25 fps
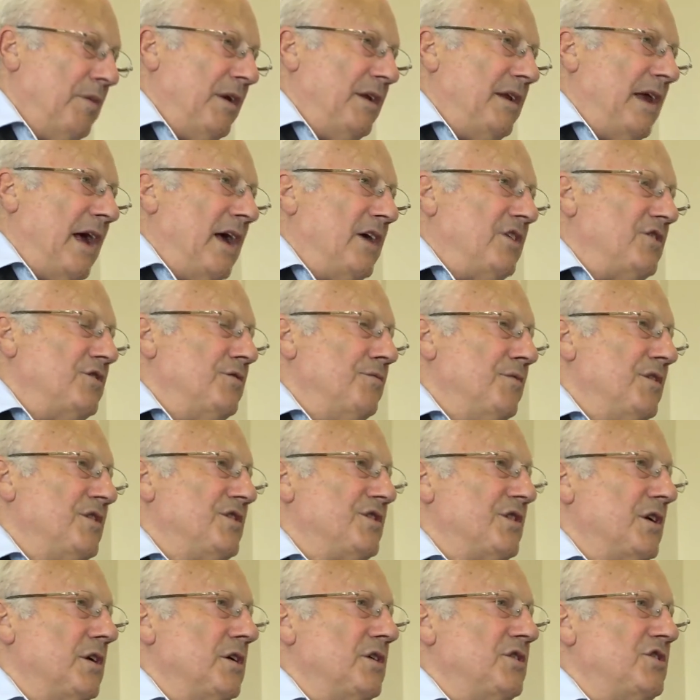But action
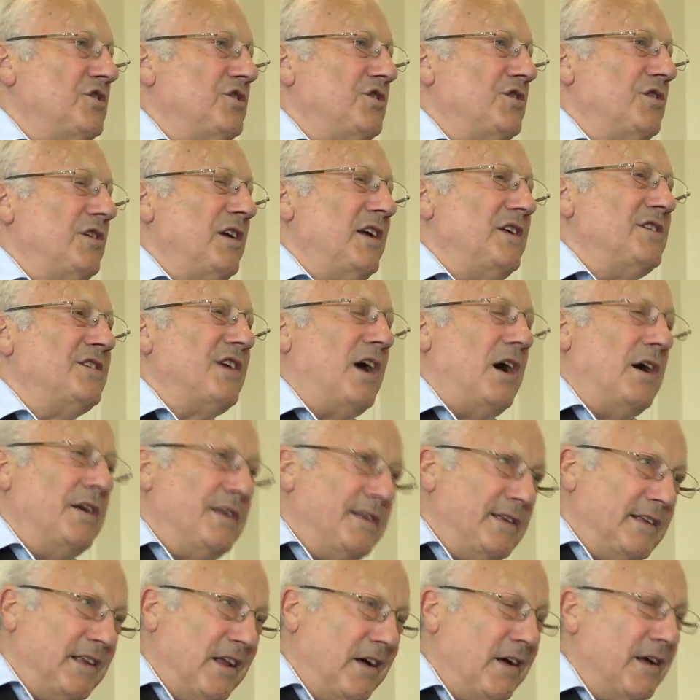research is
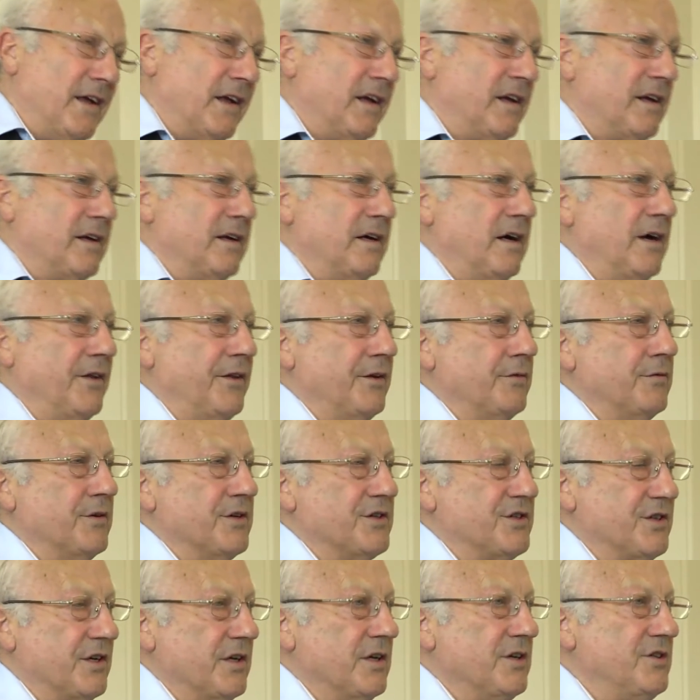unlike other
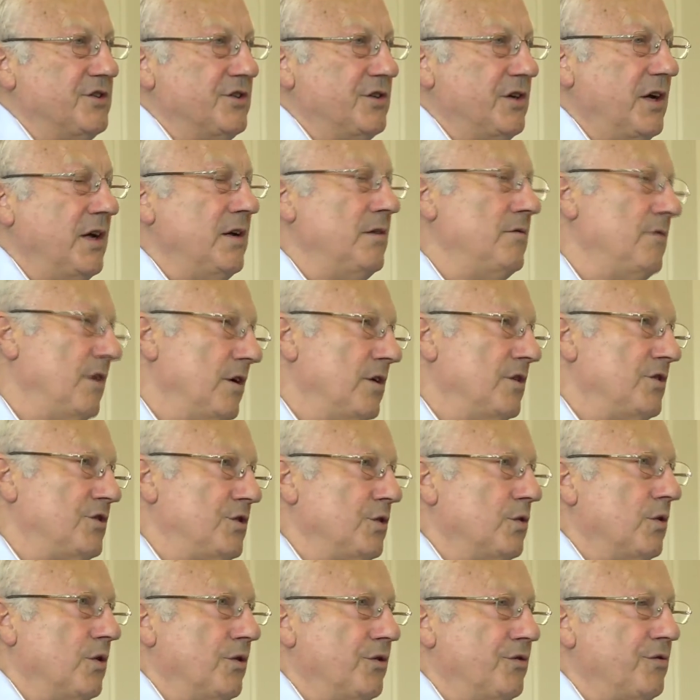research in
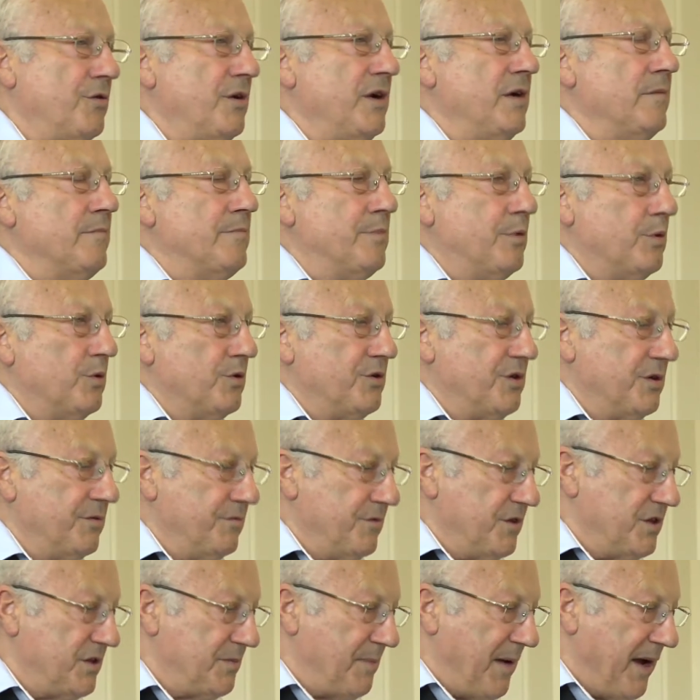2 or 3
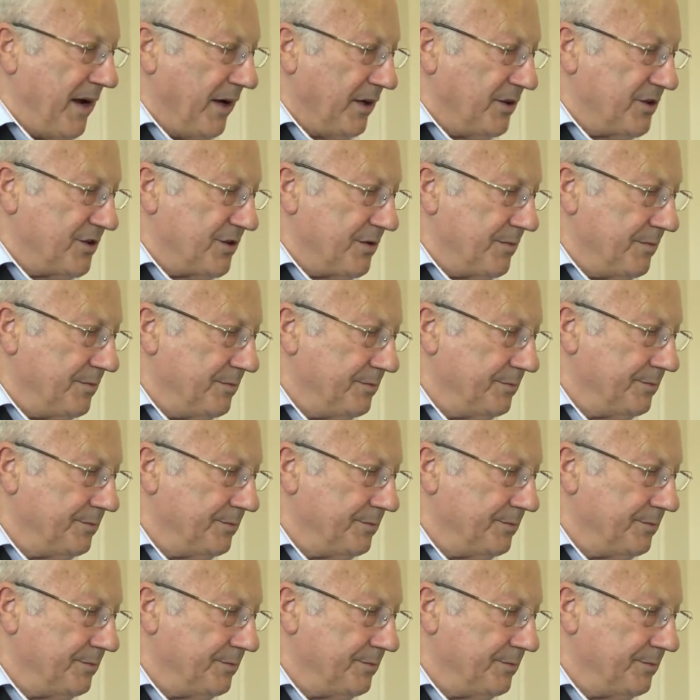important respects.